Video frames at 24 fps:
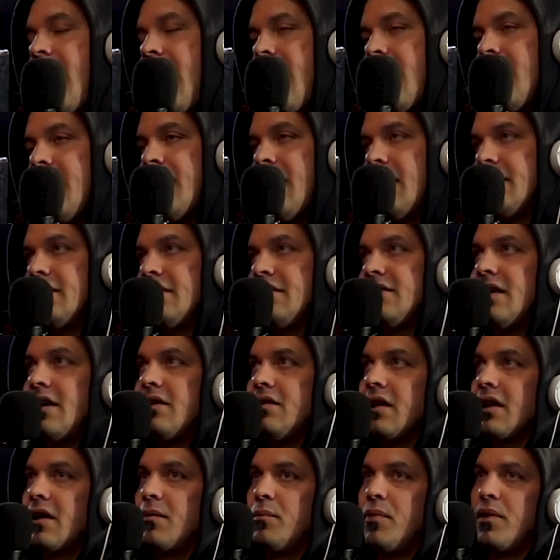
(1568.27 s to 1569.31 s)
eh, not to sound
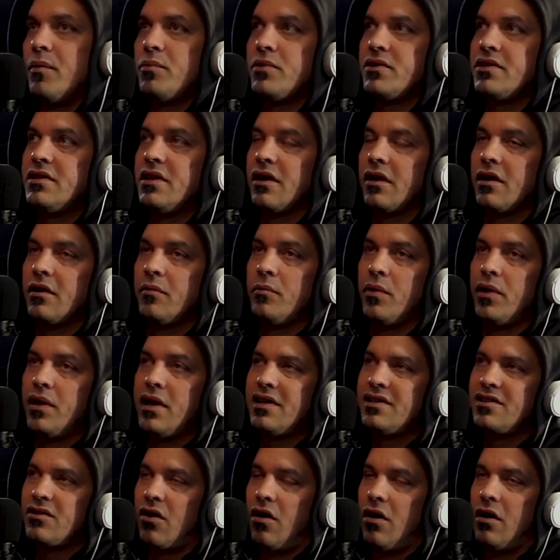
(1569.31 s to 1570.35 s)
like a bumper sticker, but
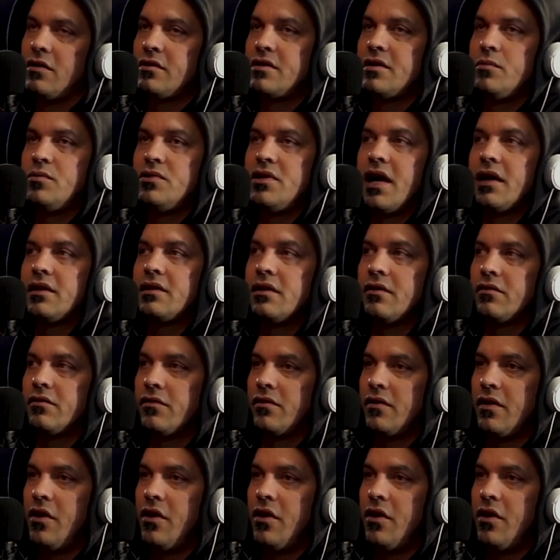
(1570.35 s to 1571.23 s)
it's all subjective.